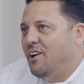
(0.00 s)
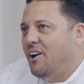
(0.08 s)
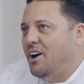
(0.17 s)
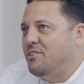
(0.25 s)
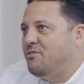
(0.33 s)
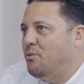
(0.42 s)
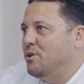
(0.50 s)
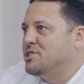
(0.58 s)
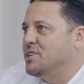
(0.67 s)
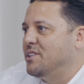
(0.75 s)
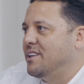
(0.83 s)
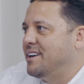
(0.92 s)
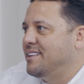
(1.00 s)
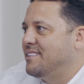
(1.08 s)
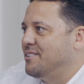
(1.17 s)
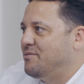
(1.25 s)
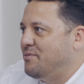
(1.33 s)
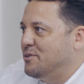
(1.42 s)
Unfortunately,
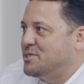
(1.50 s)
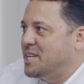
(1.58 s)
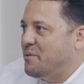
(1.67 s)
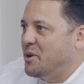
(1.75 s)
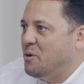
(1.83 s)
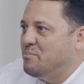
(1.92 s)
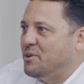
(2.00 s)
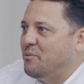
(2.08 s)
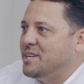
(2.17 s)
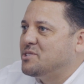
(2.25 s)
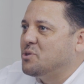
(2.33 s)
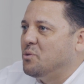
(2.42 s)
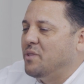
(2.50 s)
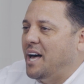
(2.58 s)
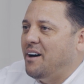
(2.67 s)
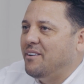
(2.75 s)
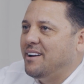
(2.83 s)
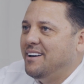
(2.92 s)
the first day we opened, we sold
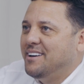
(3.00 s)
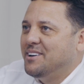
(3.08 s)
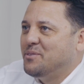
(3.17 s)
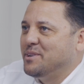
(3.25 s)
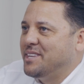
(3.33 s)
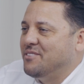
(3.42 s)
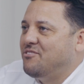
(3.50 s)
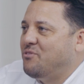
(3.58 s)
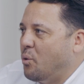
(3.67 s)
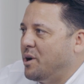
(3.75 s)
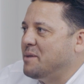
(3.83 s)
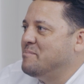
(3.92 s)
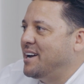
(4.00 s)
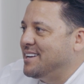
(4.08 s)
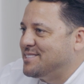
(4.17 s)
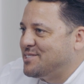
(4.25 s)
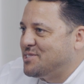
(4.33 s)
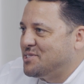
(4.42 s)
out within 40
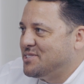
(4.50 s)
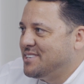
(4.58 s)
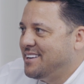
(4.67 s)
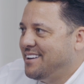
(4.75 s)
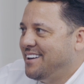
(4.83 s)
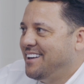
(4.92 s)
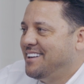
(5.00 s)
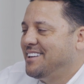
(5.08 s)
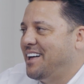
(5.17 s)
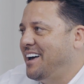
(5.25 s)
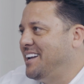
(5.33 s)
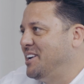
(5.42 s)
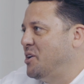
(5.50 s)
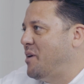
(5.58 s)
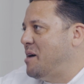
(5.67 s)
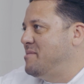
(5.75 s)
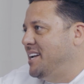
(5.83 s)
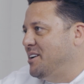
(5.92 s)
minutes. I didn't know
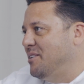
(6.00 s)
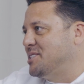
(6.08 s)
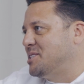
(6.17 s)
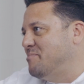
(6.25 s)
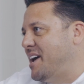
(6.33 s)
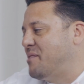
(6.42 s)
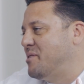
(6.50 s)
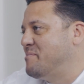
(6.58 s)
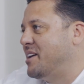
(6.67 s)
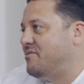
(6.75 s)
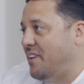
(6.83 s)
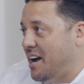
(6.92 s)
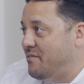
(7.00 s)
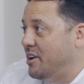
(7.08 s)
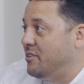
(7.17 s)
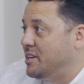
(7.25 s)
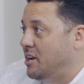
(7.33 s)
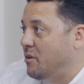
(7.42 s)
how many donuts to make. We made
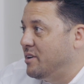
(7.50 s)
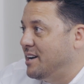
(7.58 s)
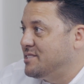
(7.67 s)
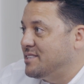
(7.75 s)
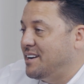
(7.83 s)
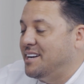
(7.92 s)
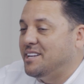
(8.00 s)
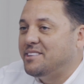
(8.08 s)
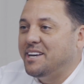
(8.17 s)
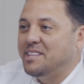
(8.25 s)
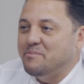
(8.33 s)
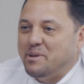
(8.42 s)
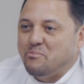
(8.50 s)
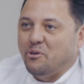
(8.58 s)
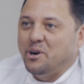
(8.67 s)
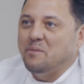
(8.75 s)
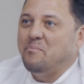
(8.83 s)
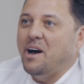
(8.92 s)
500 donuts, and I didn't think that people
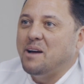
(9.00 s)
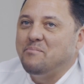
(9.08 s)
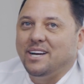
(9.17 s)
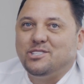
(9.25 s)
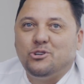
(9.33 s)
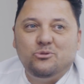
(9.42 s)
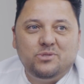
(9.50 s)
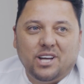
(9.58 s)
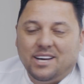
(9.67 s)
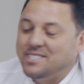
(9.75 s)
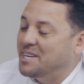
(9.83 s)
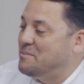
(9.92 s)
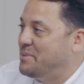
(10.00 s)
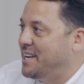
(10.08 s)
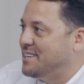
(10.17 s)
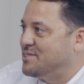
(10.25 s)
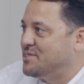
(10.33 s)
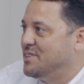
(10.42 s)
were going to buy them by 24 a
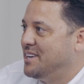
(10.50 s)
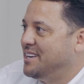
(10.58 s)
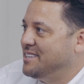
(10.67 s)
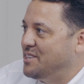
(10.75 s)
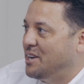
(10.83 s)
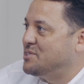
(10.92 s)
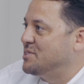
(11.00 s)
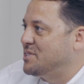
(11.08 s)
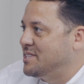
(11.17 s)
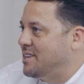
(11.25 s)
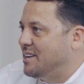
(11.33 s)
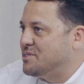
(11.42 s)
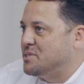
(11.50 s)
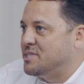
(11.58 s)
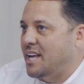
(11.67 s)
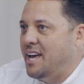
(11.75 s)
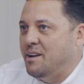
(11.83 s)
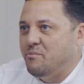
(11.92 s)
piece, dozens and dozens.
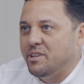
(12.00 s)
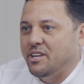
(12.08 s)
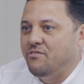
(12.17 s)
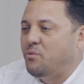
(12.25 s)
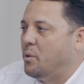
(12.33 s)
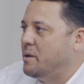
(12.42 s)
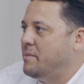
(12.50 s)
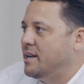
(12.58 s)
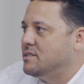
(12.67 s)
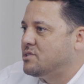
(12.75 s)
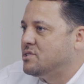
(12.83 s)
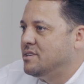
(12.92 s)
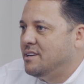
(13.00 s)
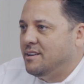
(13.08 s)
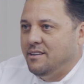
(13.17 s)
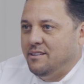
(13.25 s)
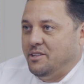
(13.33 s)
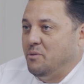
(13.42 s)
And within 40 minutes,
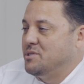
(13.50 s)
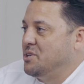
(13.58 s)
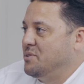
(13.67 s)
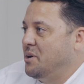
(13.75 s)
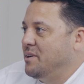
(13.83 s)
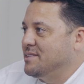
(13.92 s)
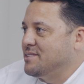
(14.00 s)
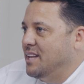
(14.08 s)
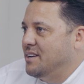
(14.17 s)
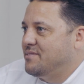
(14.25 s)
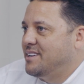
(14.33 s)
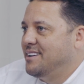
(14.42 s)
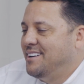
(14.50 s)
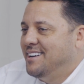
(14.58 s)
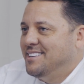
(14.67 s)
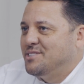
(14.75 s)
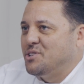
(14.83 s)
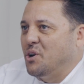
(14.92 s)
there was no donuts left.
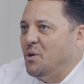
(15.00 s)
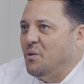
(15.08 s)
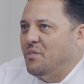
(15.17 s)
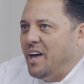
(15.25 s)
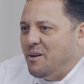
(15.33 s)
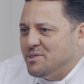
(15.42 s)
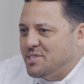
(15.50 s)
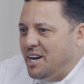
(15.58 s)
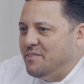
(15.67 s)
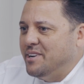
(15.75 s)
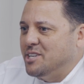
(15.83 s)
So that was kind of an